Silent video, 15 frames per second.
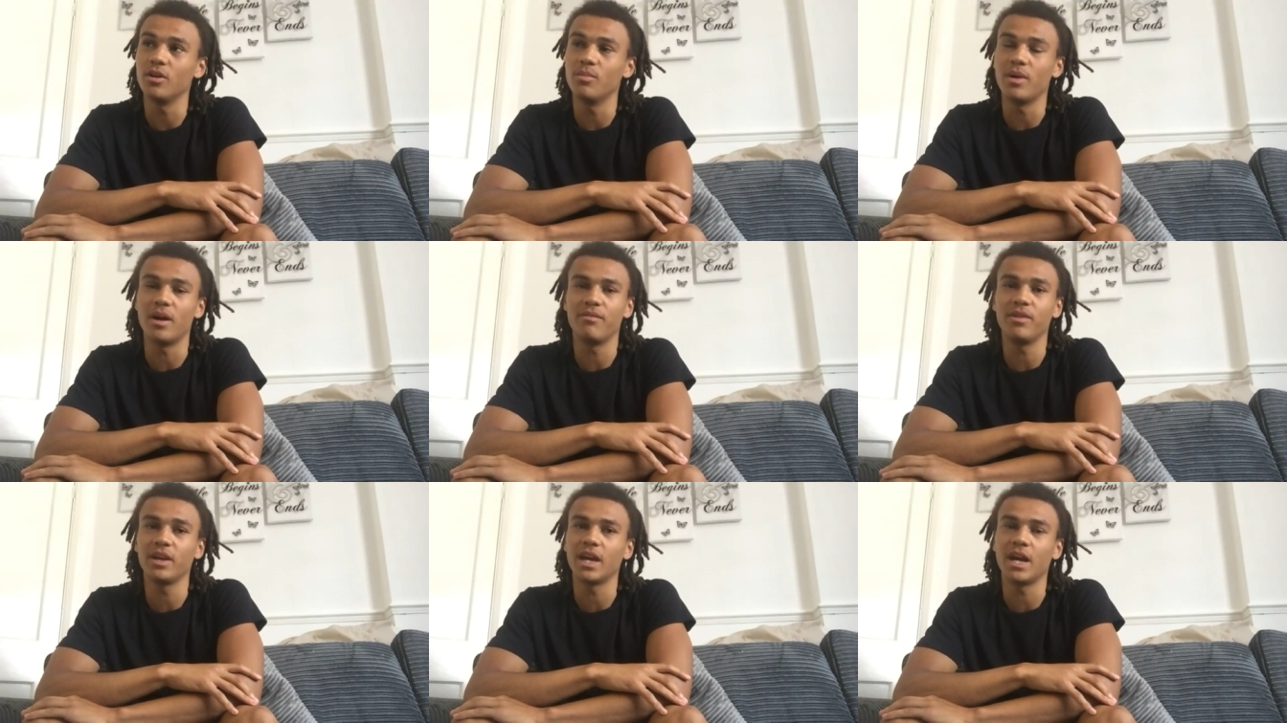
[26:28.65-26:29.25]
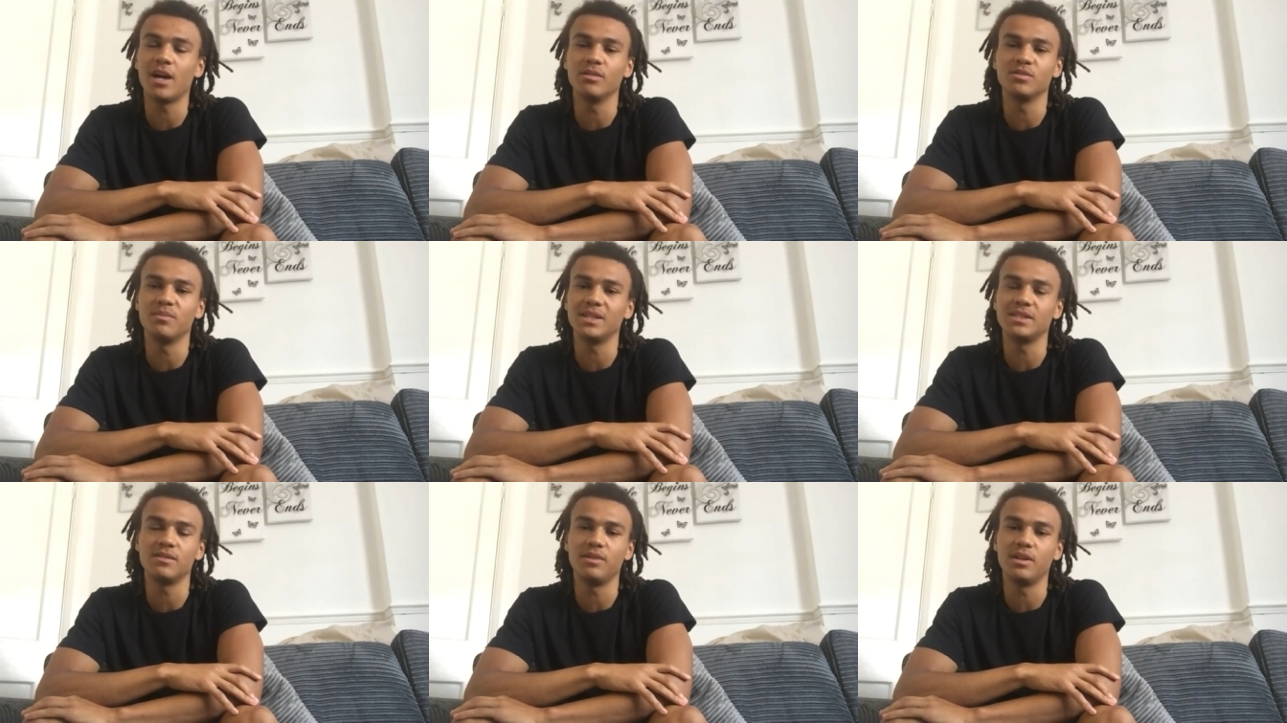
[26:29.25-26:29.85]
But I think it helps
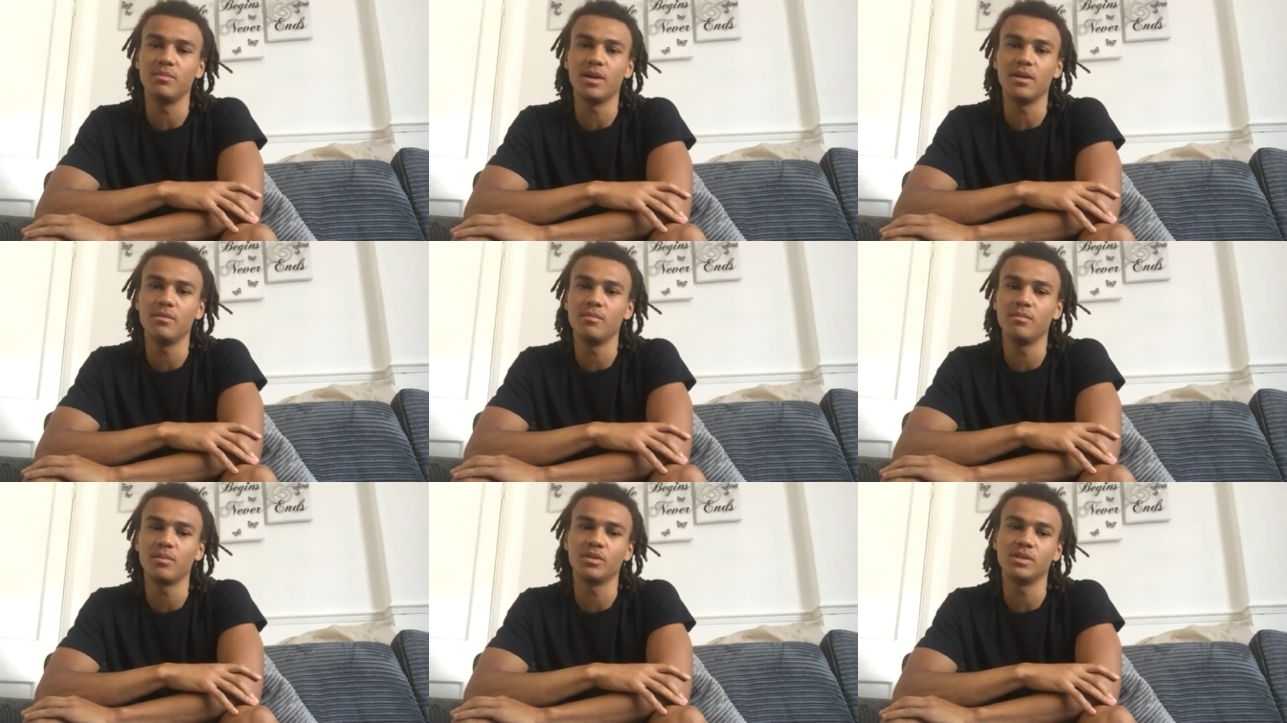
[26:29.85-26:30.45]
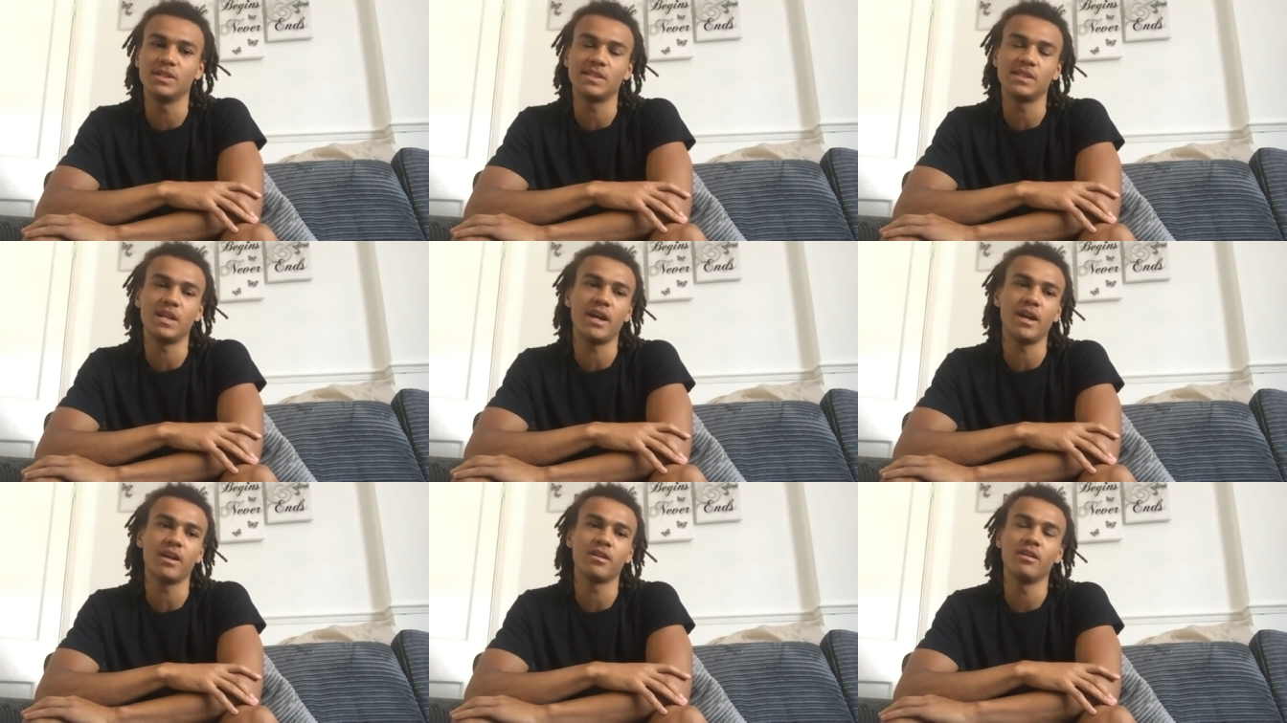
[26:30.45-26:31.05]
massively, man, because it's
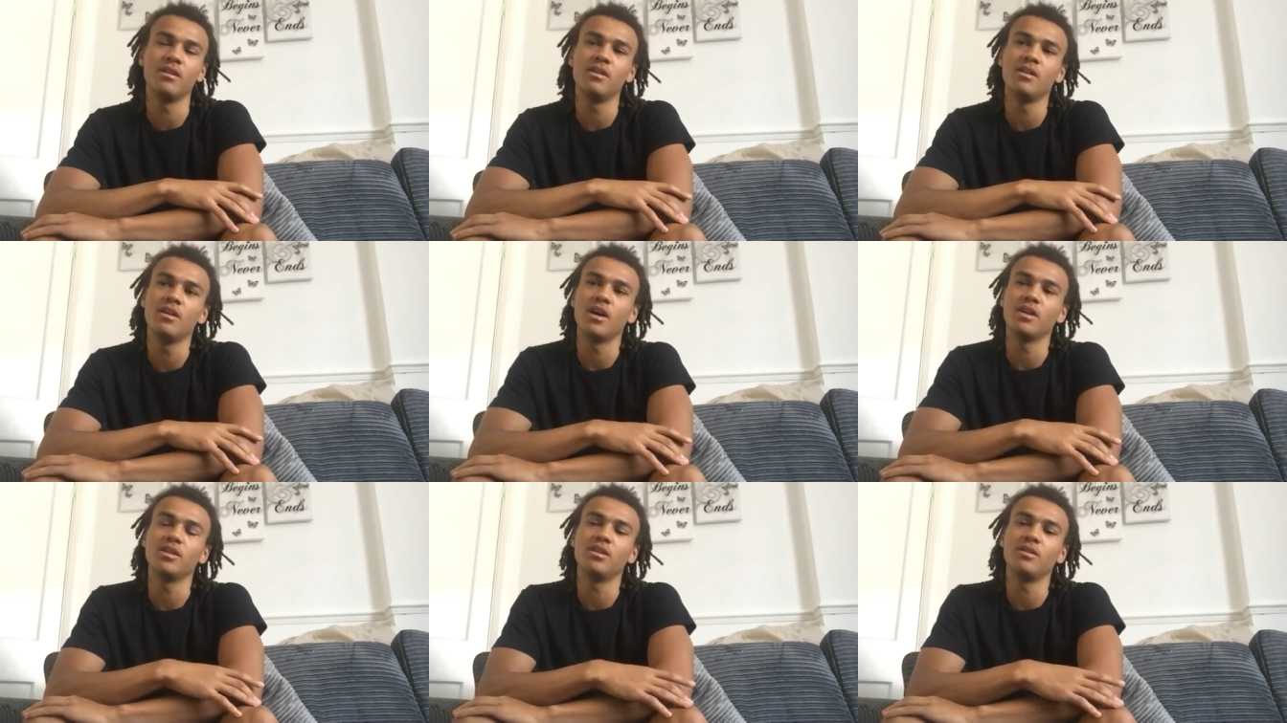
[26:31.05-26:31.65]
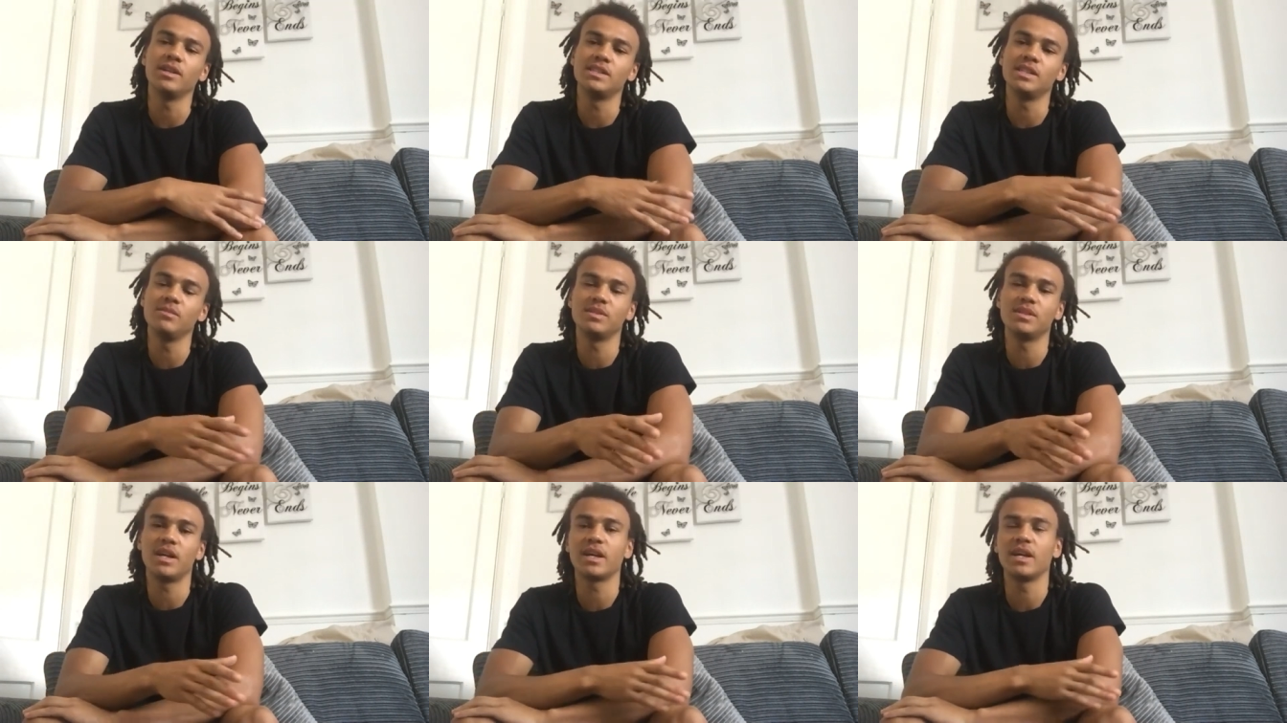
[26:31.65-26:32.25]
like, I don't know, it
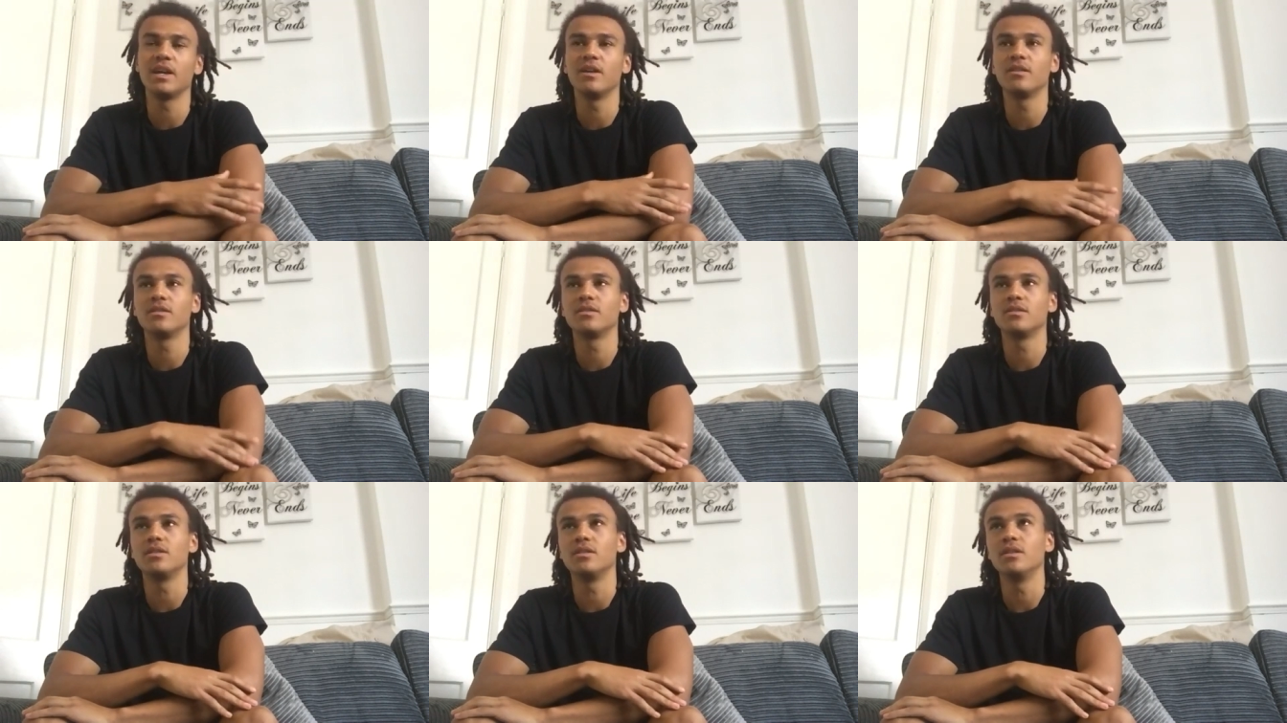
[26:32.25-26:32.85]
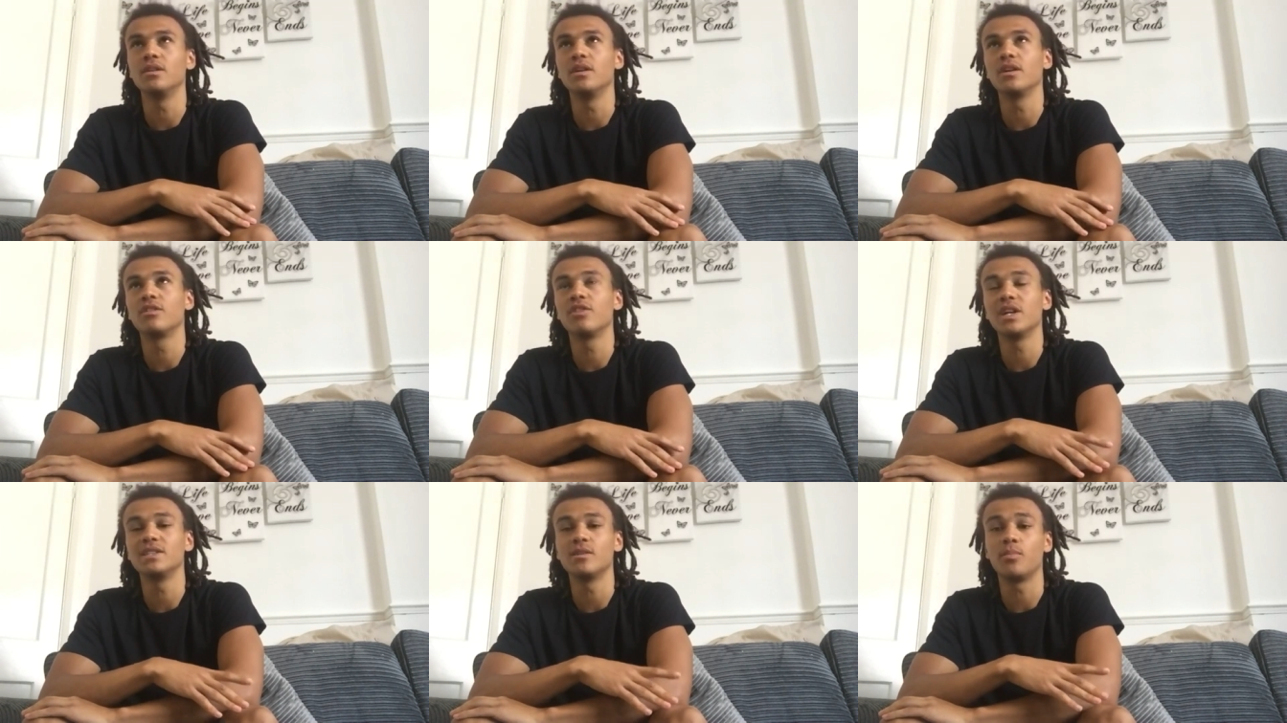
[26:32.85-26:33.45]
seems like it
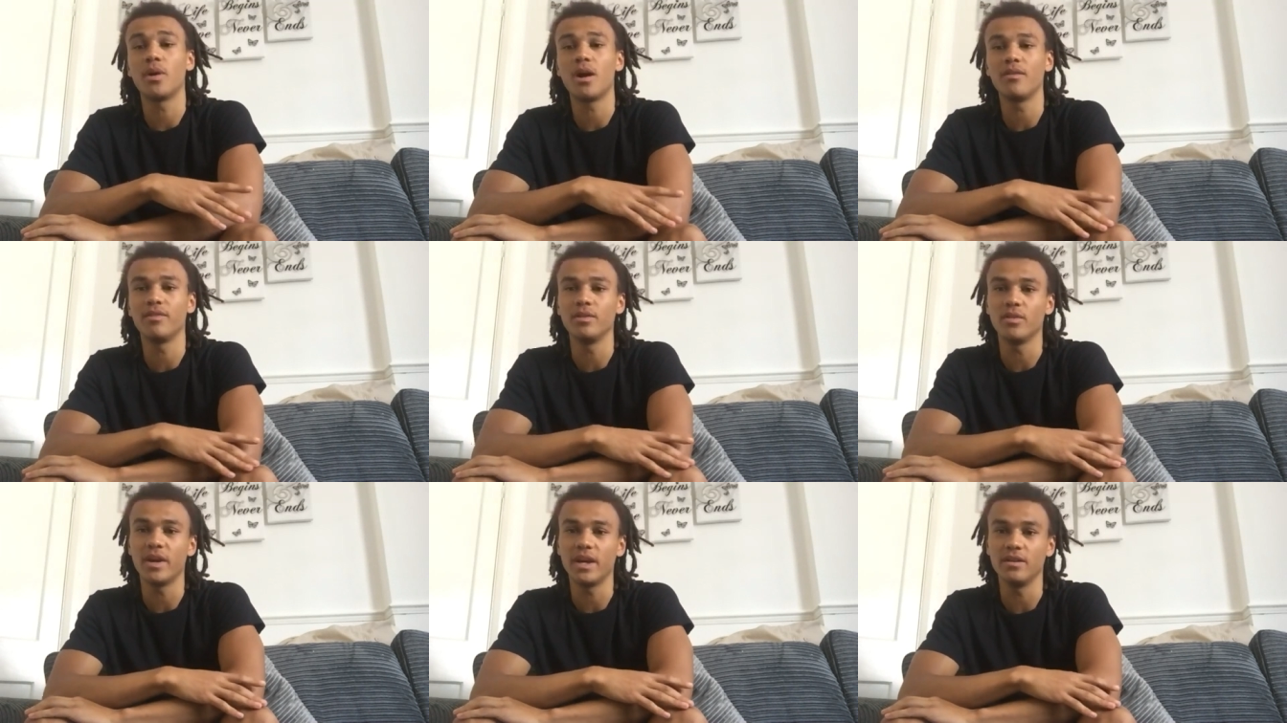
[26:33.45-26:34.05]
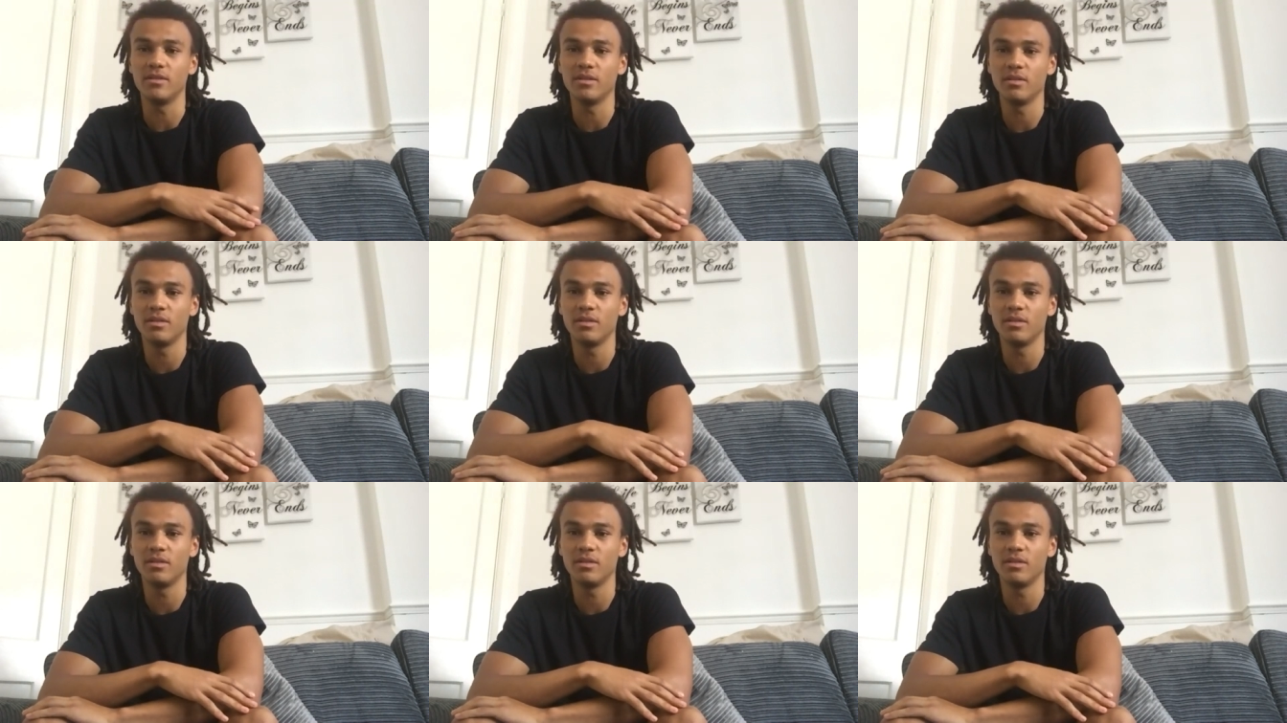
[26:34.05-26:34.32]
creates a path in your head.